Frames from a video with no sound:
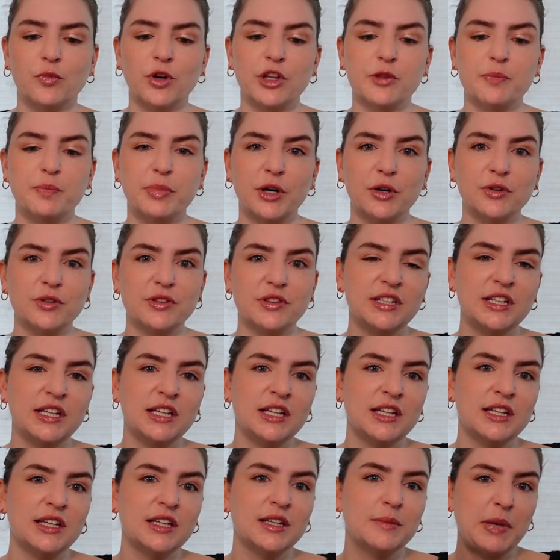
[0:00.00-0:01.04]
With both
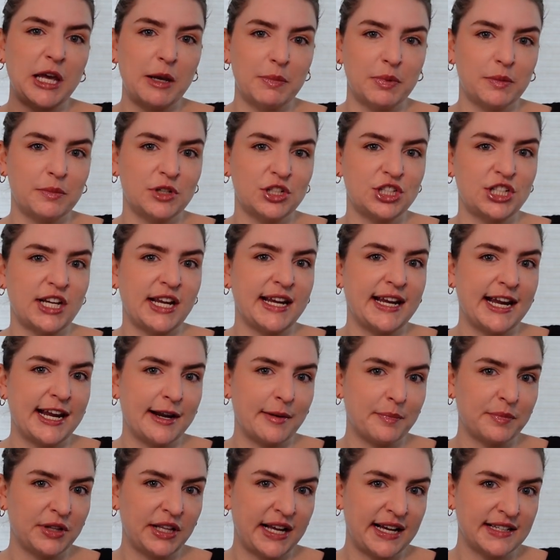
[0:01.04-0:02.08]
the paper mache
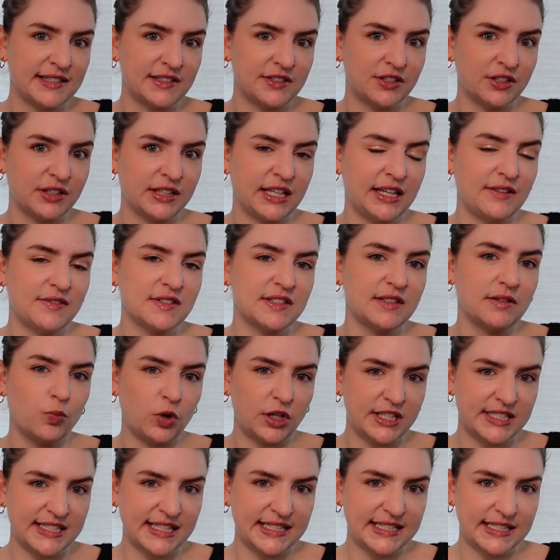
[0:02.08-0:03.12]
and plaster leaves,
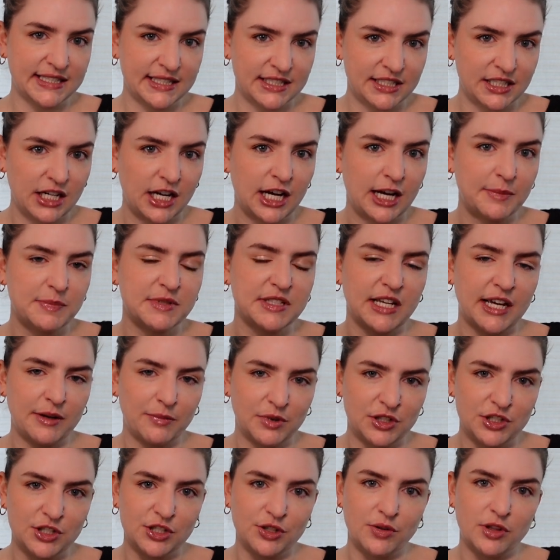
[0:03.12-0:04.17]
once I did the tops, I
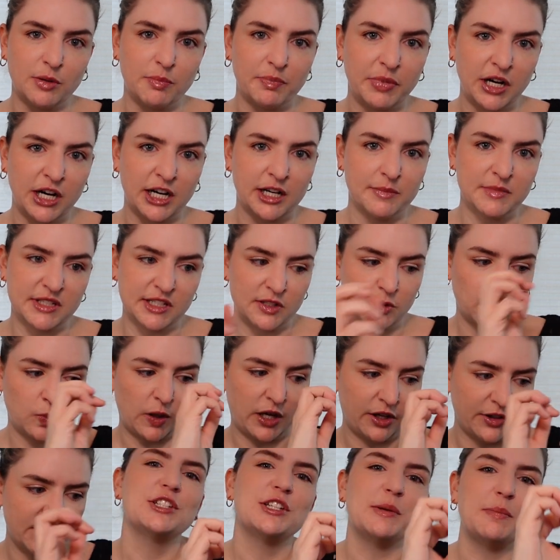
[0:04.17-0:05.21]
would do the bottoms as
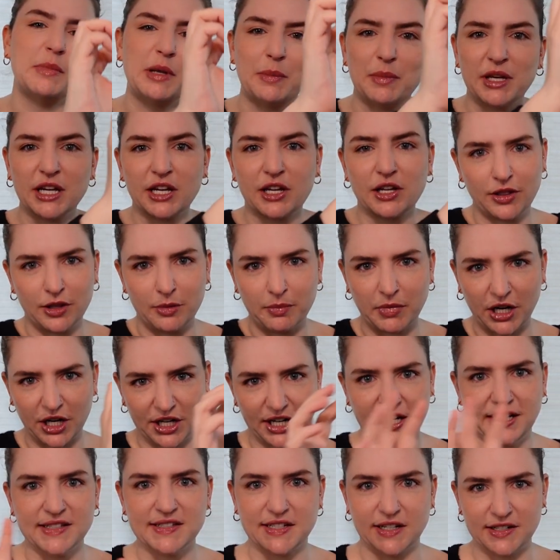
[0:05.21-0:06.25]
well to mimic the
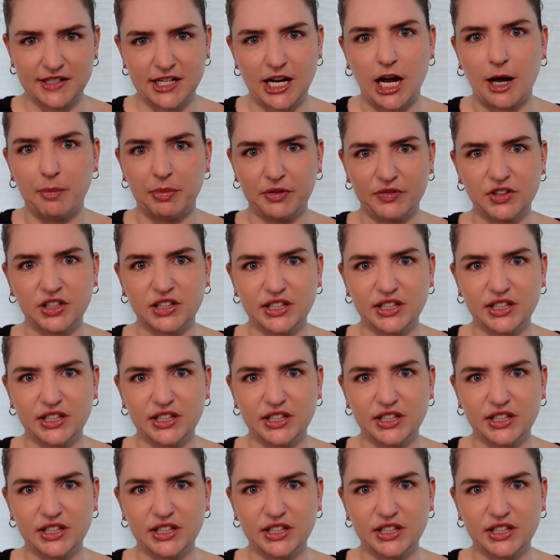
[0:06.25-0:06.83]
markings on top of the